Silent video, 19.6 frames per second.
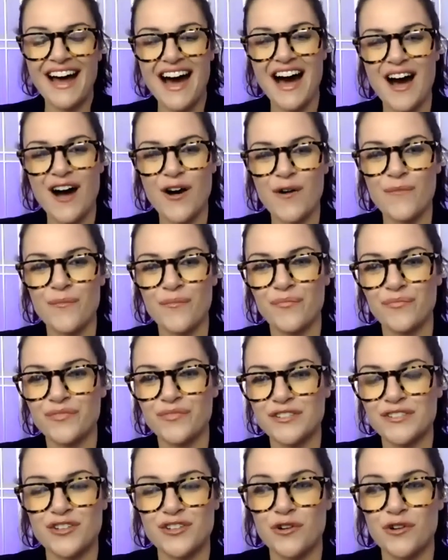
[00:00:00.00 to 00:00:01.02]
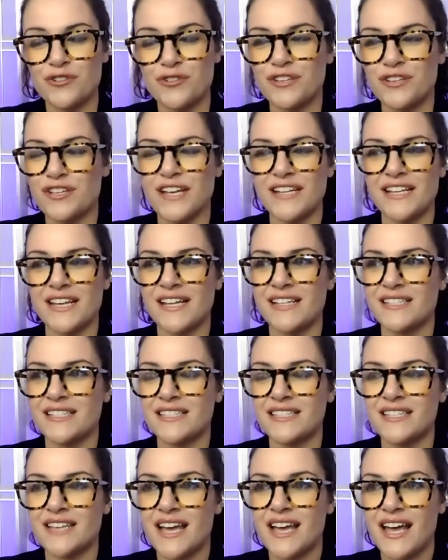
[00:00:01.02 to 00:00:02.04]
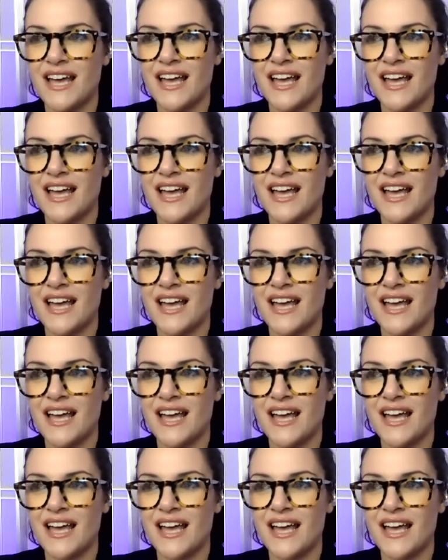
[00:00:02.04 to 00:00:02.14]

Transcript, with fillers: Um, so it, it's